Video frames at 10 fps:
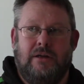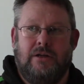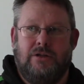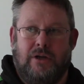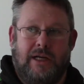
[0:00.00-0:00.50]

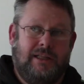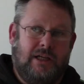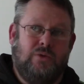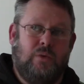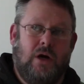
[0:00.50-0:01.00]
So it
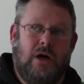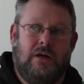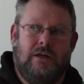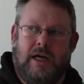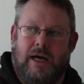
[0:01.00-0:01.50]
does
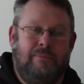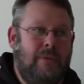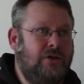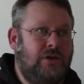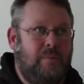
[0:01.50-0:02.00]
work. And
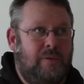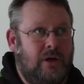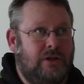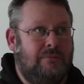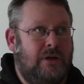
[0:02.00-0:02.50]
most of the
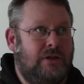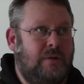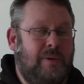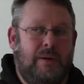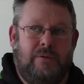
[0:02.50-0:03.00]
books and most of
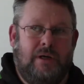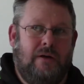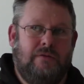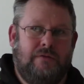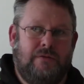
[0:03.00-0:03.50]
the people that
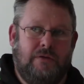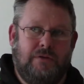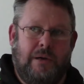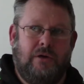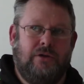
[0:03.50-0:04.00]
I've
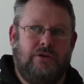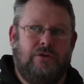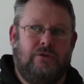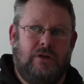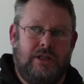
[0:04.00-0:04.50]
spoken
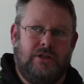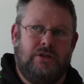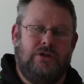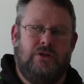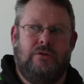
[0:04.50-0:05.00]
to or
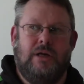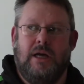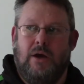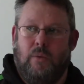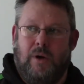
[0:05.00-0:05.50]
listened to
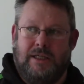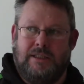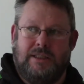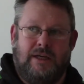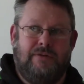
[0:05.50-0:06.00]
will
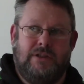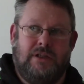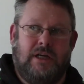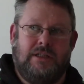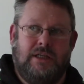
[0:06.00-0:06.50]
actually say
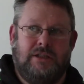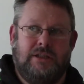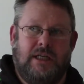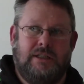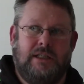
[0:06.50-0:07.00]
visualization
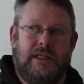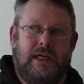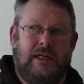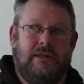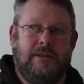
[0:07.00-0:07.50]
is actually key.